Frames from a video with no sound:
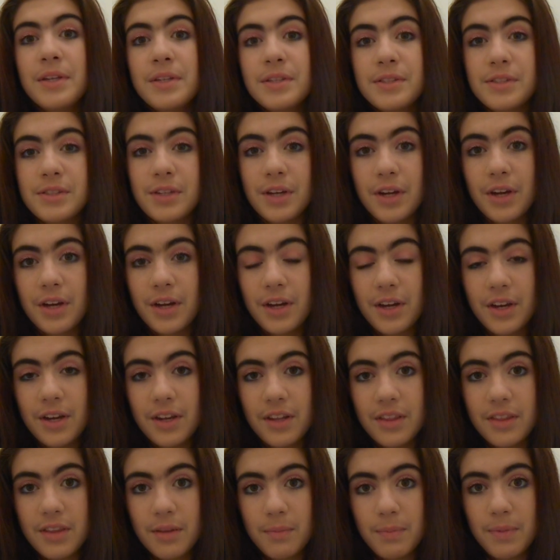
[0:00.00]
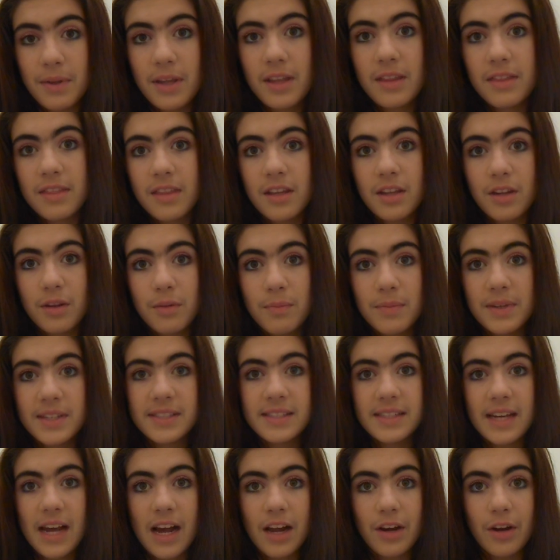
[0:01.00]
So the bit that you
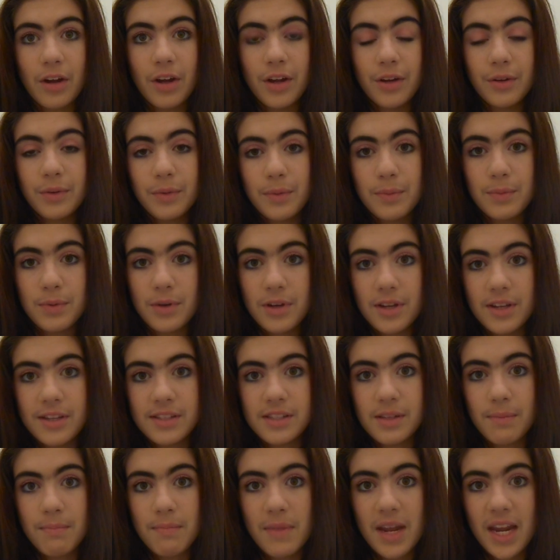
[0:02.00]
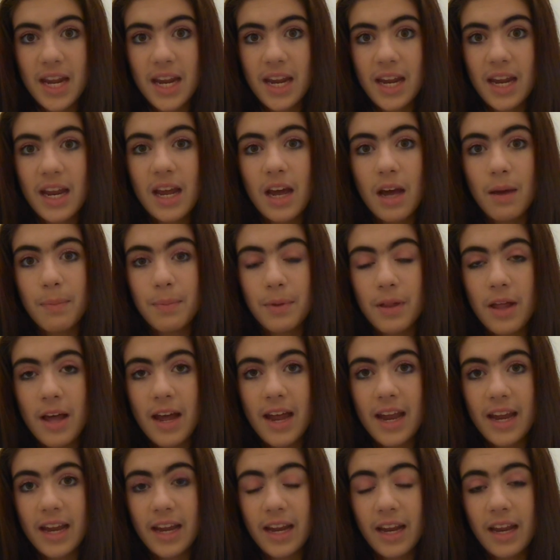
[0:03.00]
missed out on was me
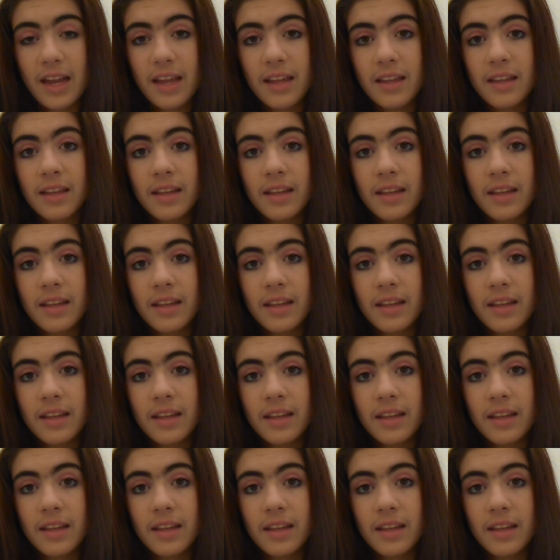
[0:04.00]
applying